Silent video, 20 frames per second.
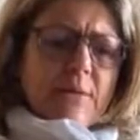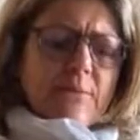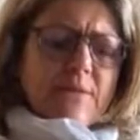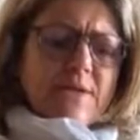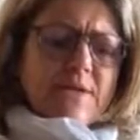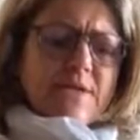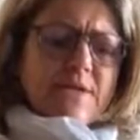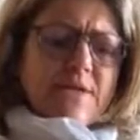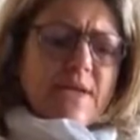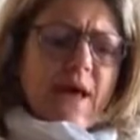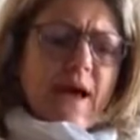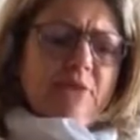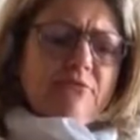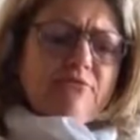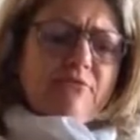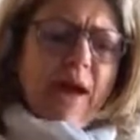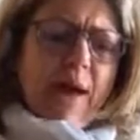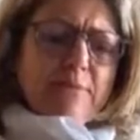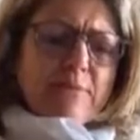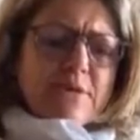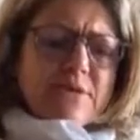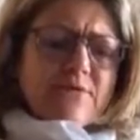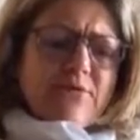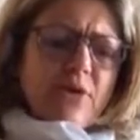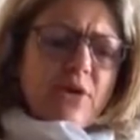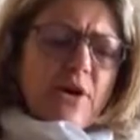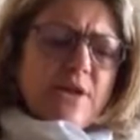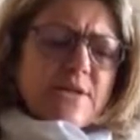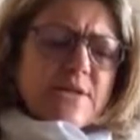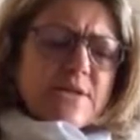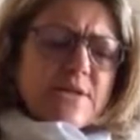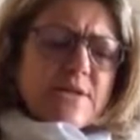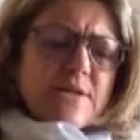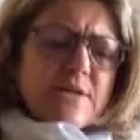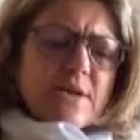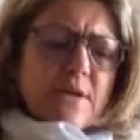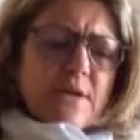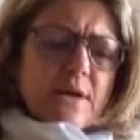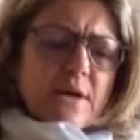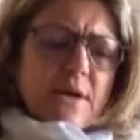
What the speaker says: But isn't that Rabbit's voice?